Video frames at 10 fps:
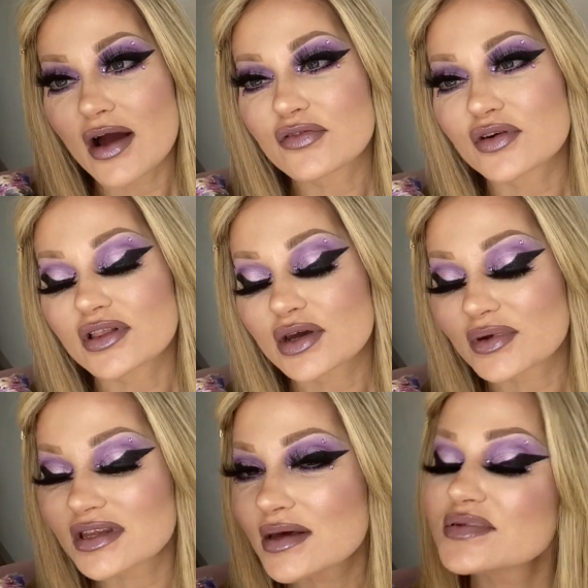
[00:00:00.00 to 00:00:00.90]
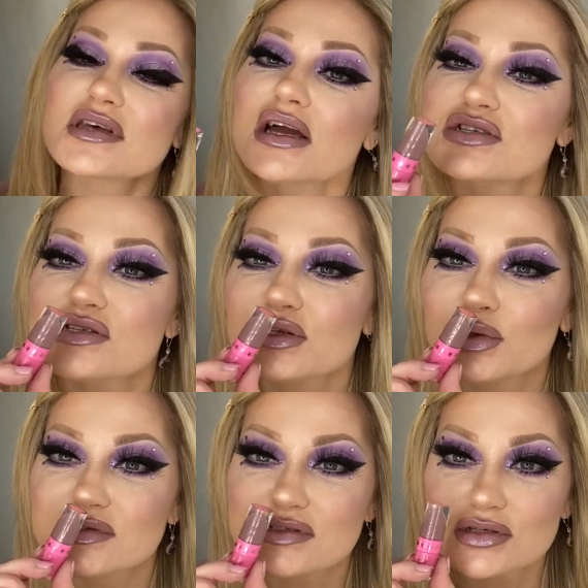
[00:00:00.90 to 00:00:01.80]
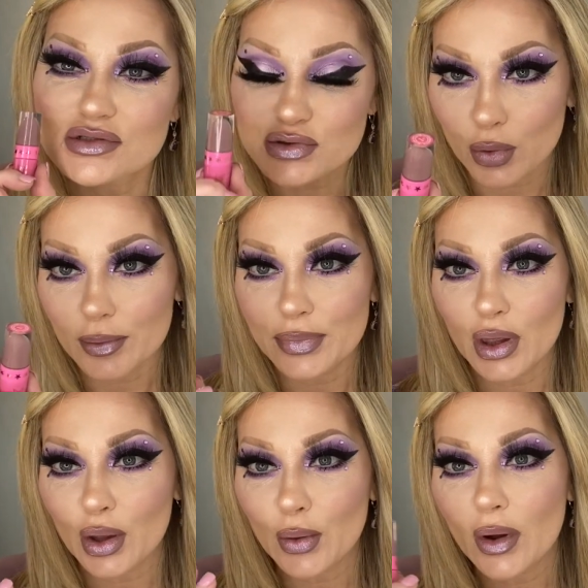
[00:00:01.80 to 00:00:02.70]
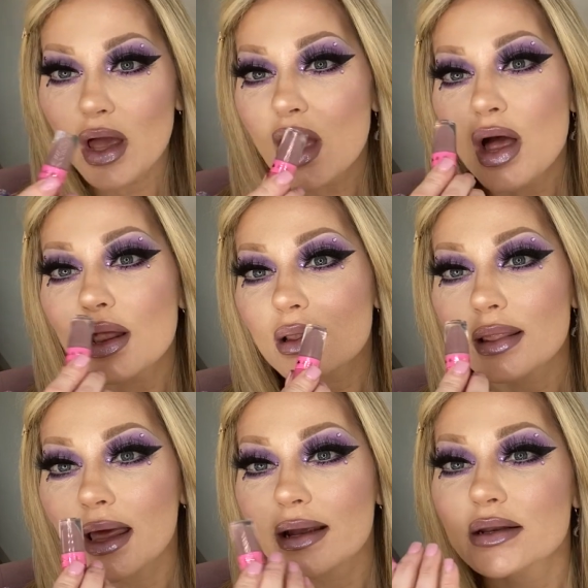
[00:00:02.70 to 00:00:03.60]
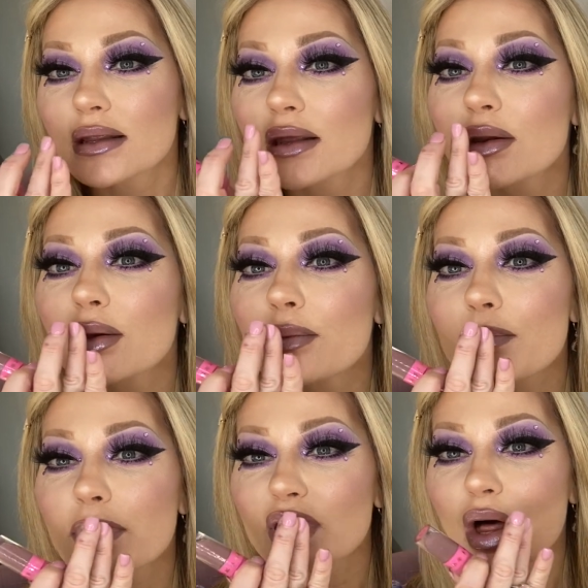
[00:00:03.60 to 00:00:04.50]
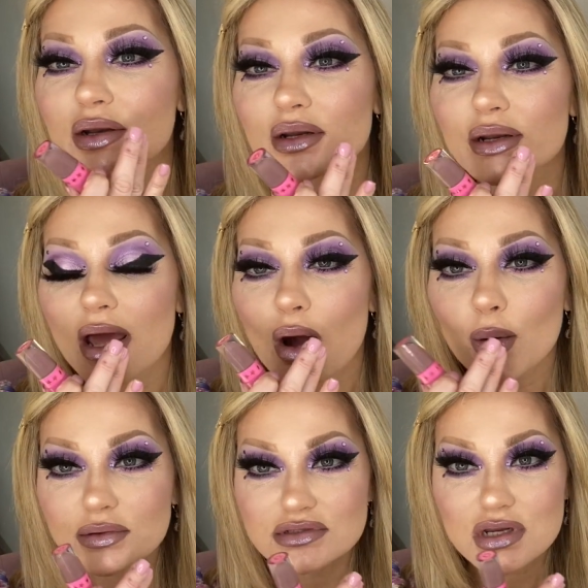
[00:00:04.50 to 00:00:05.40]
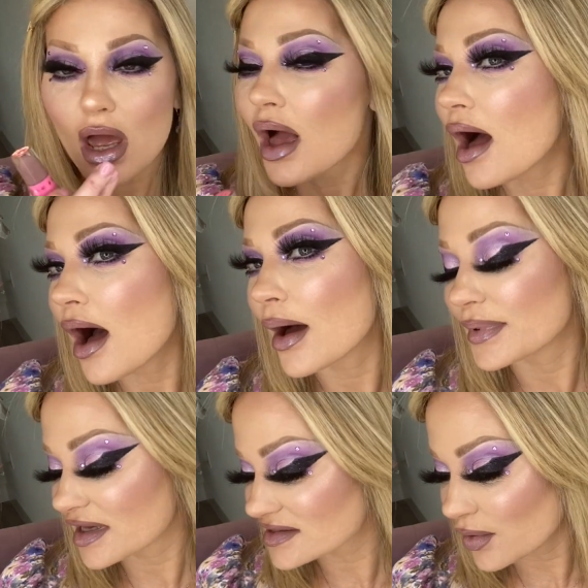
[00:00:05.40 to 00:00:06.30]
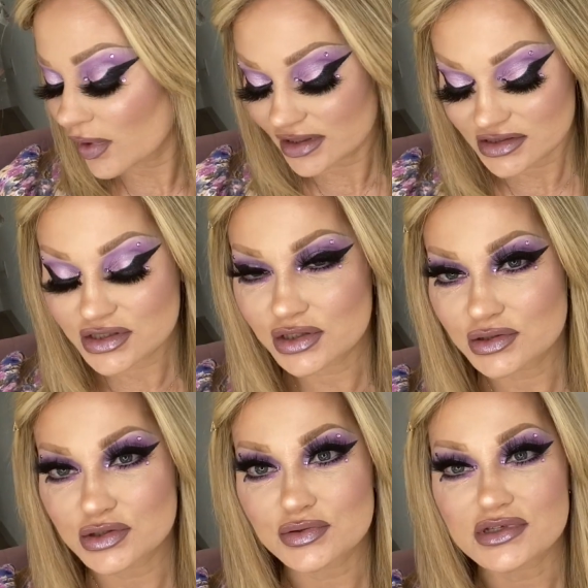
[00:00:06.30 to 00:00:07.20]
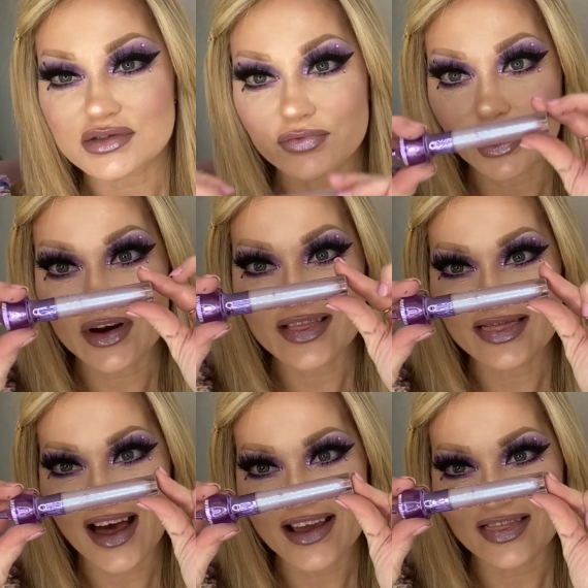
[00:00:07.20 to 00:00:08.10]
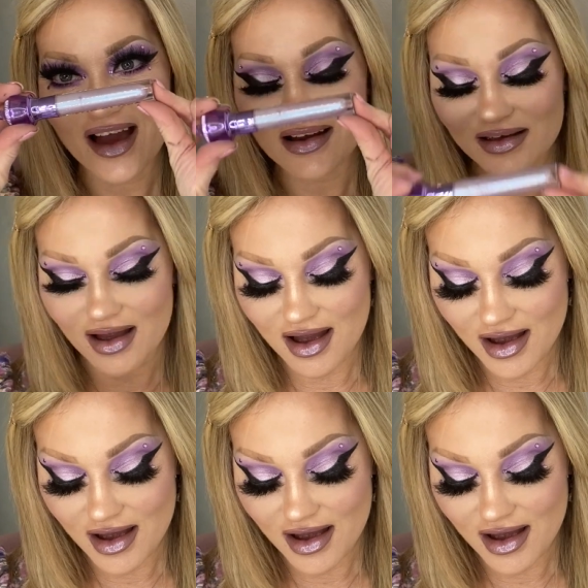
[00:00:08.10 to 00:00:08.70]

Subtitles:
for liquid lips, I just used Scorpio, lined it, blotted it out, because I wanted to do this very lilac.